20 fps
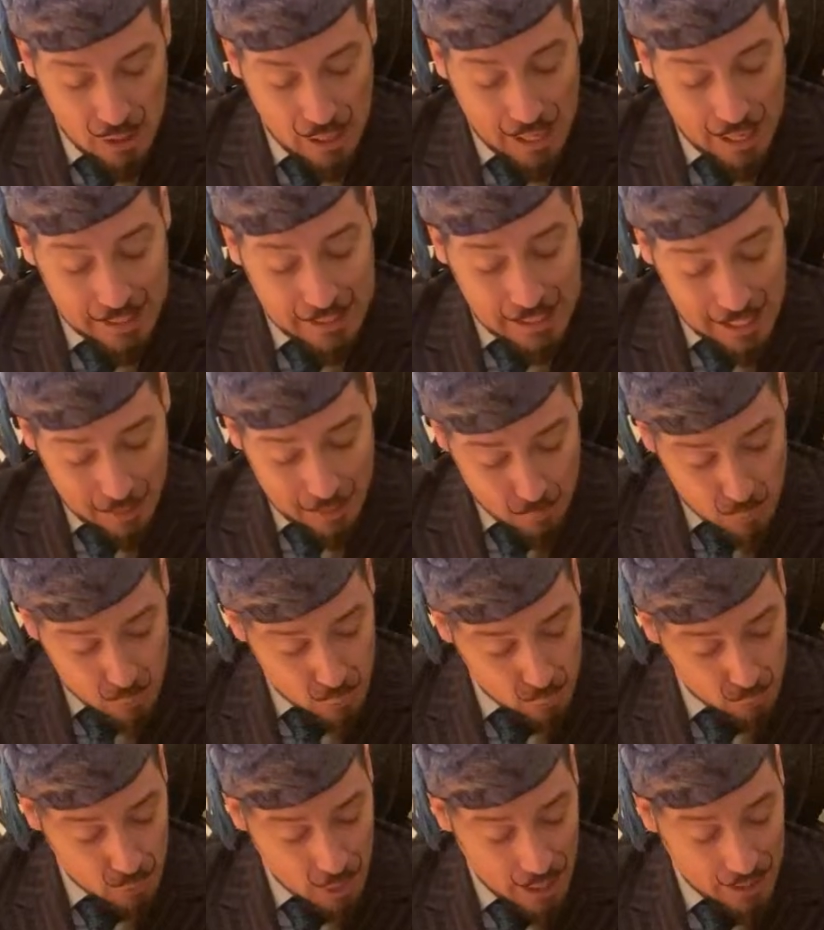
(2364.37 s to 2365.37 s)
I came to
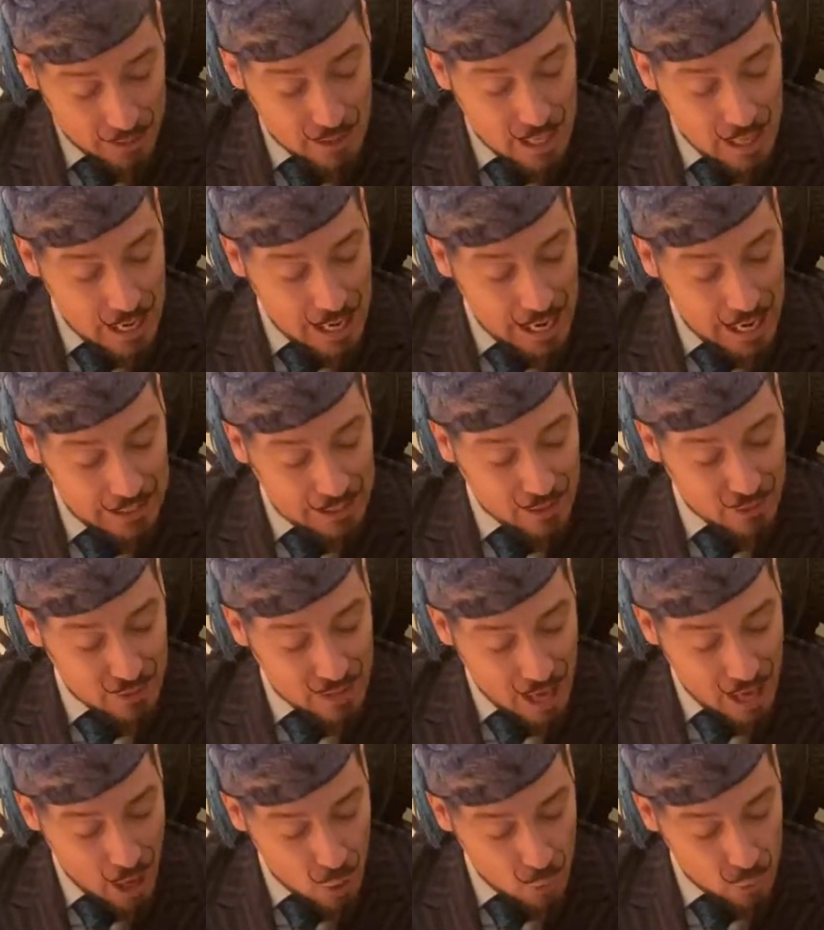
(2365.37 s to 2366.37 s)
the run, and
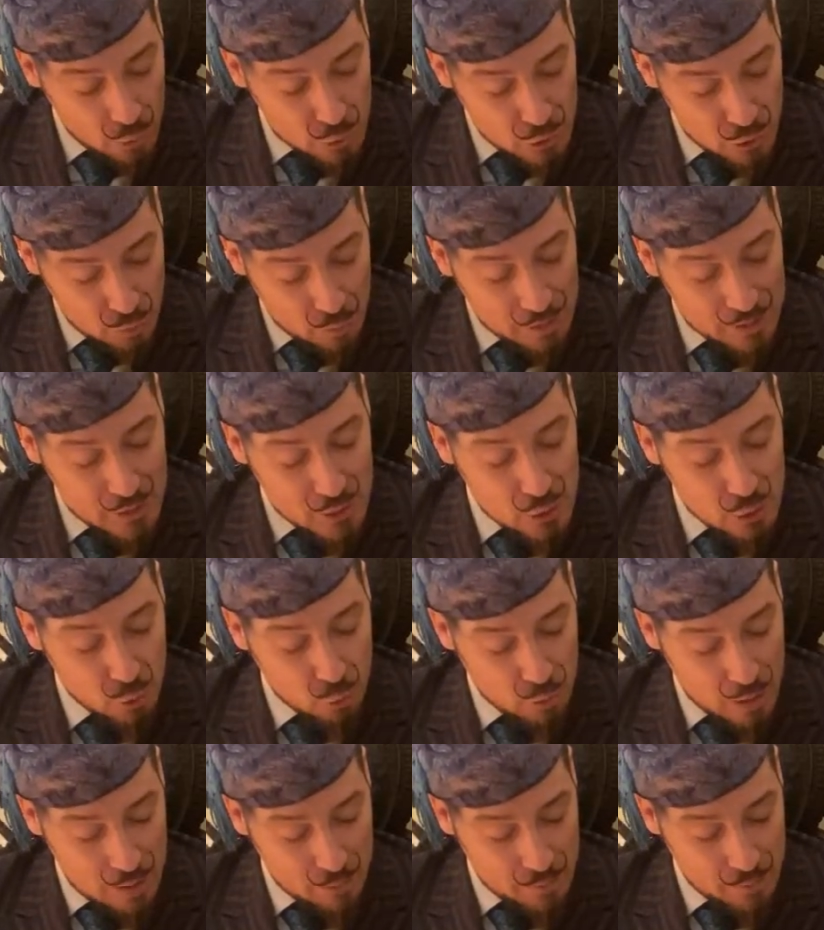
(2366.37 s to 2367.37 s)
there she was
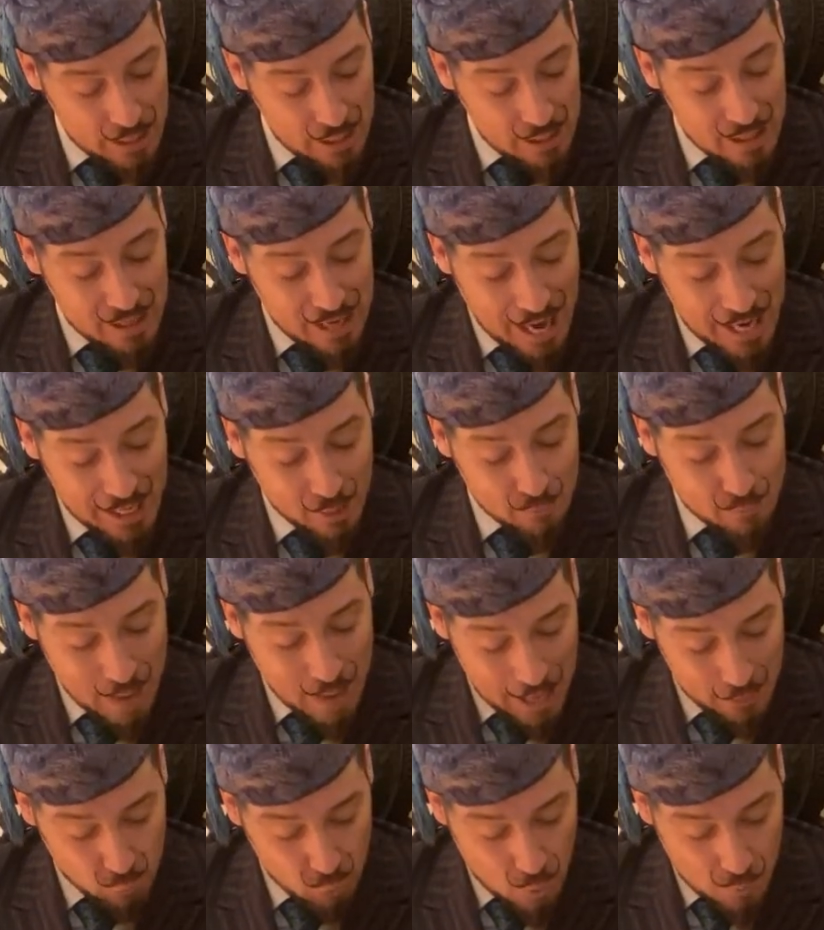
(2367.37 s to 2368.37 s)
screaming like a
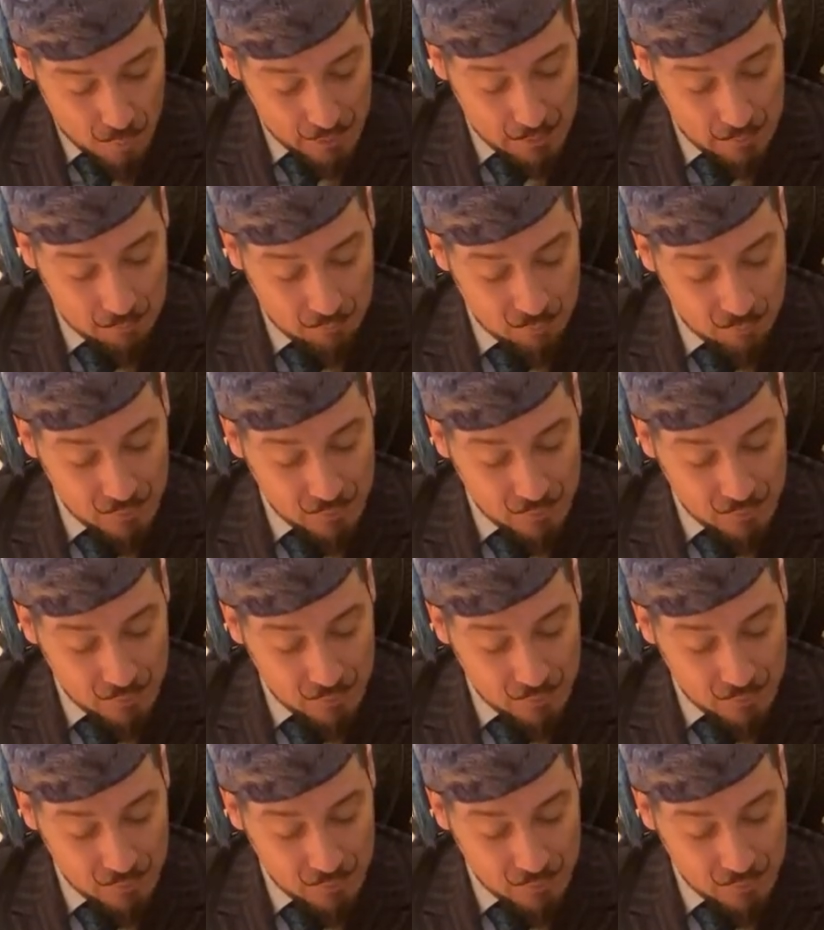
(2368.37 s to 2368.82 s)
madwoman,